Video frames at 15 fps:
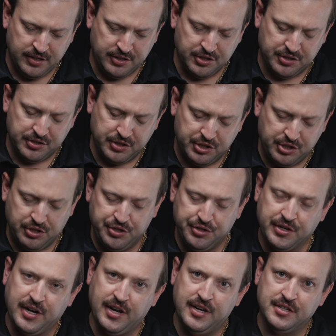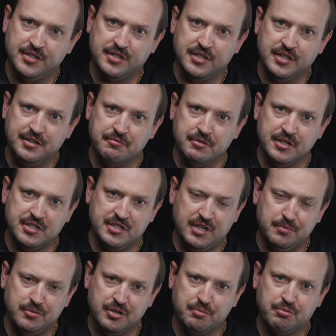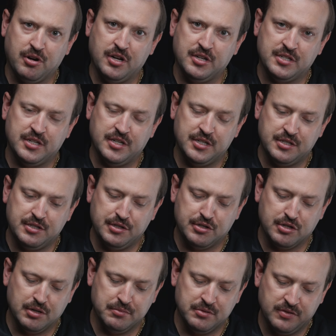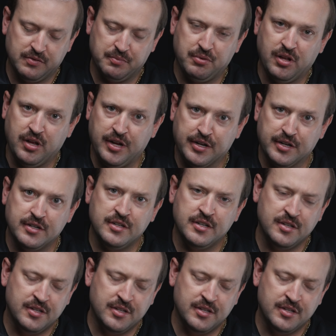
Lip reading: just to show you guys the reassembly process in terms of applying